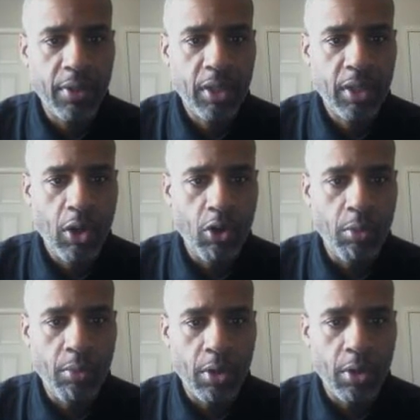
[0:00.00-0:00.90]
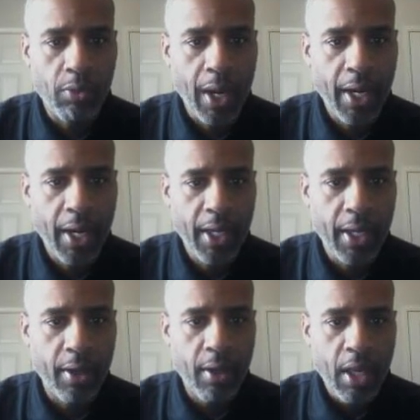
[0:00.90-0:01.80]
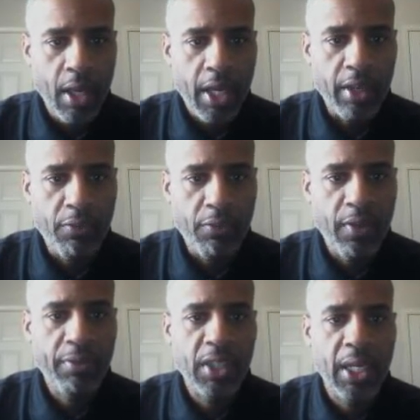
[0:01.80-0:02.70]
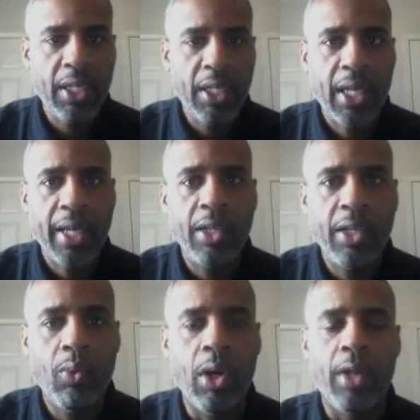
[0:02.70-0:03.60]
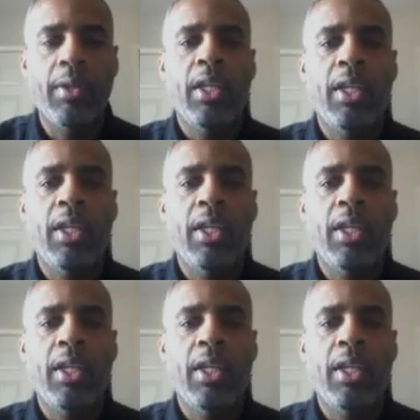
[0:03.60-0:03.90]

of this home right here is 1591.